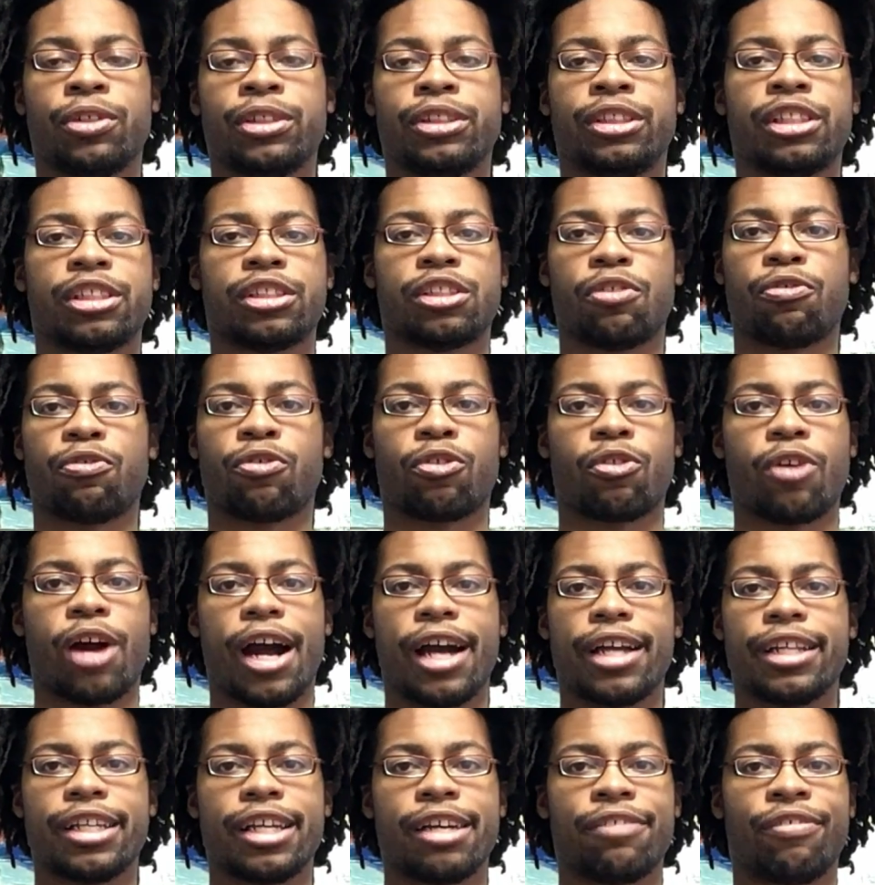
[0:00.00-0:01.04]
just a
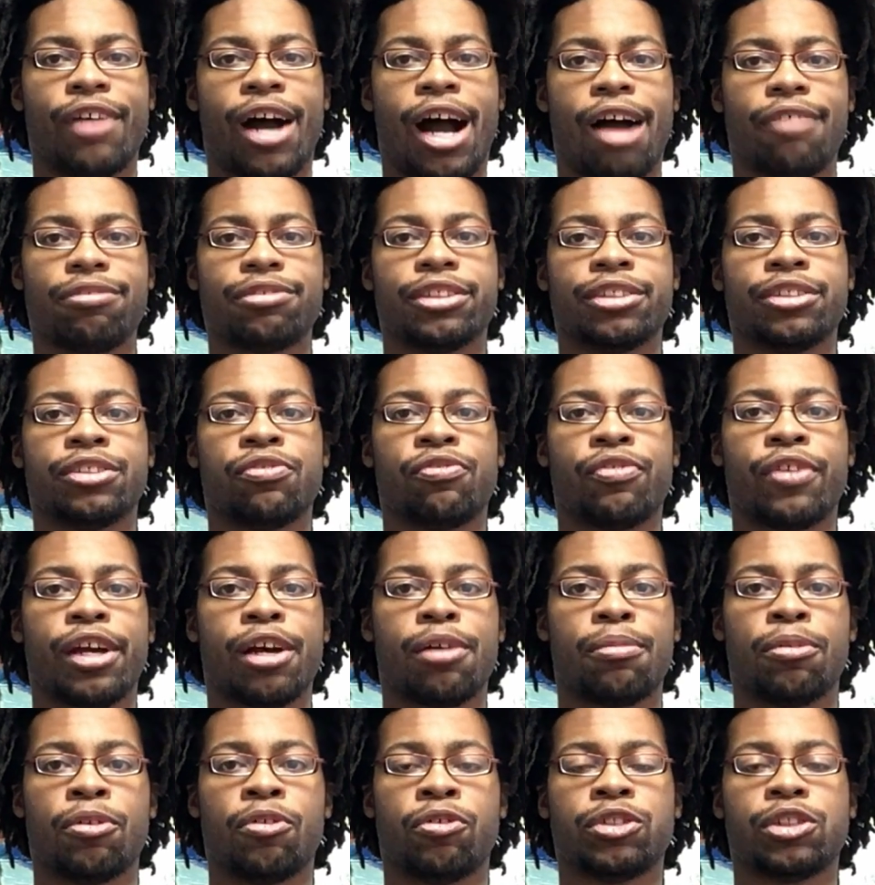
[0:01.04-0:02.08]
variety of options
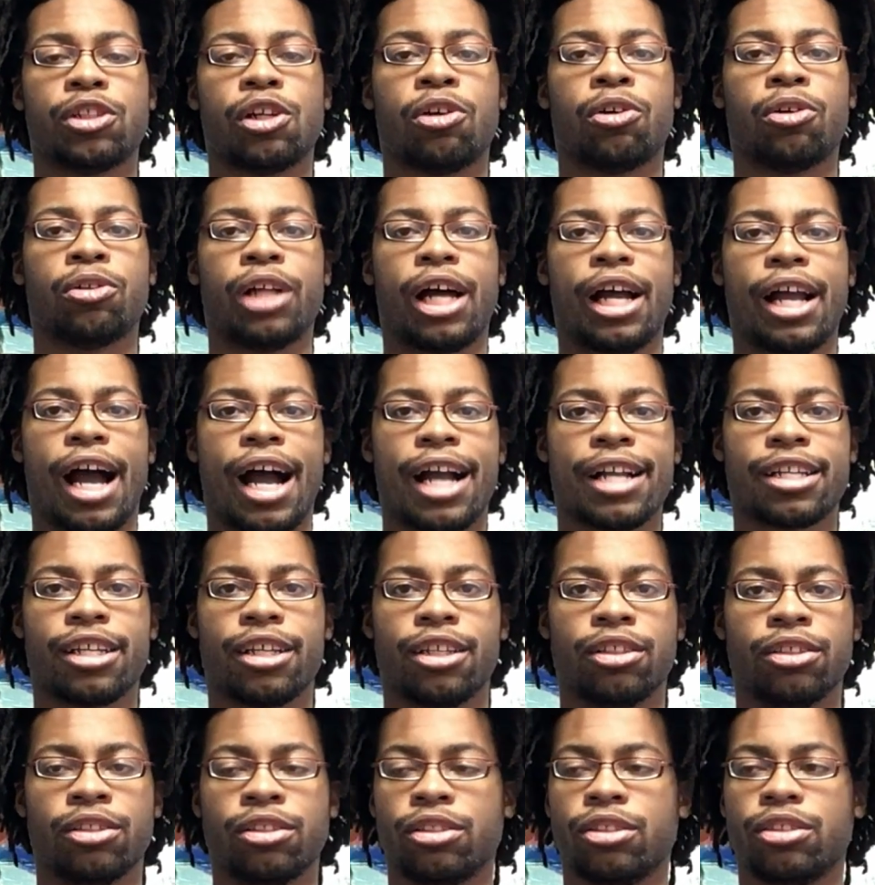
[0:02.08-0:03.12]
available, so like I
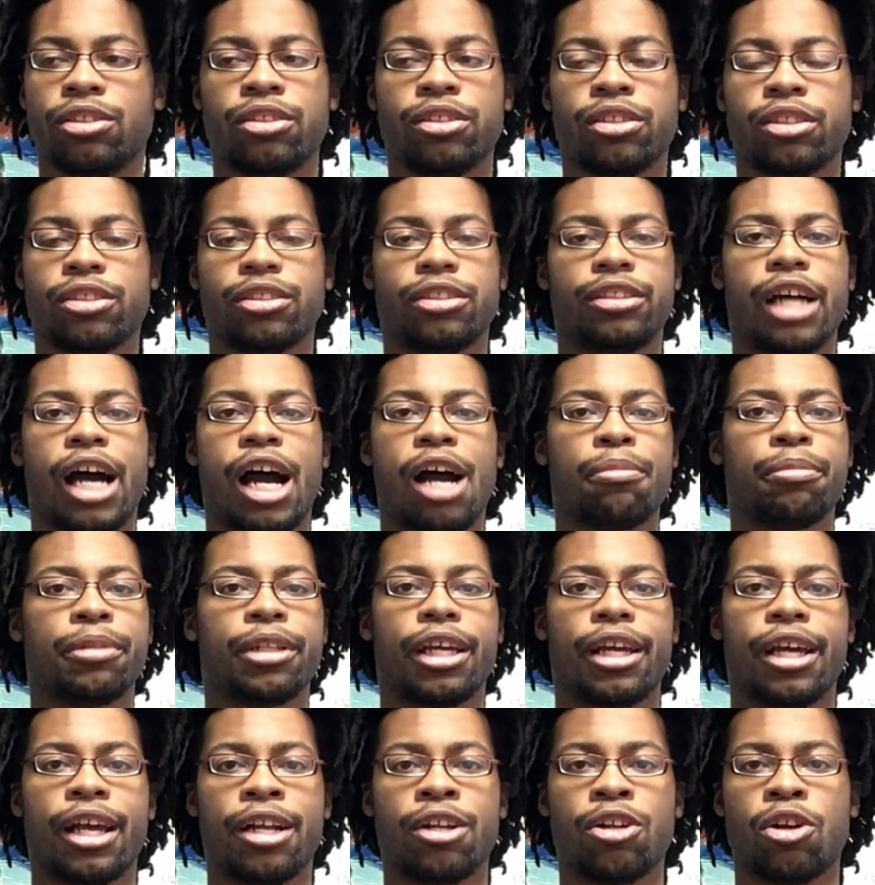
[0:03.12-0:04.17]
can
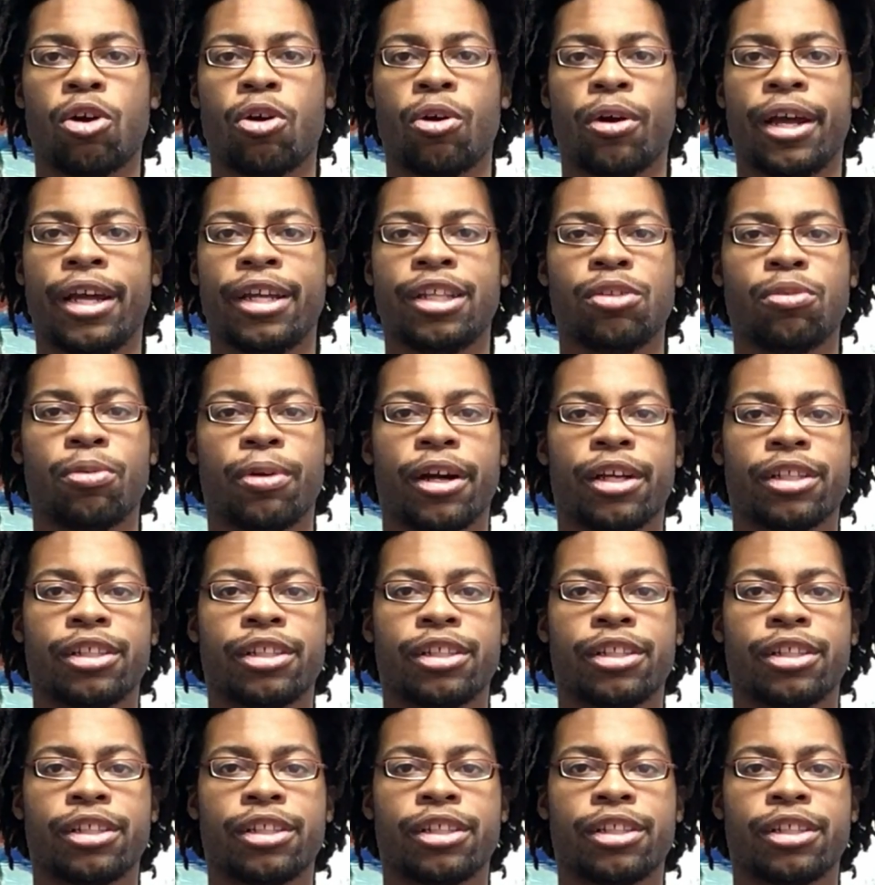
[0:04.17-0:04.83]
dominate and go anywhere.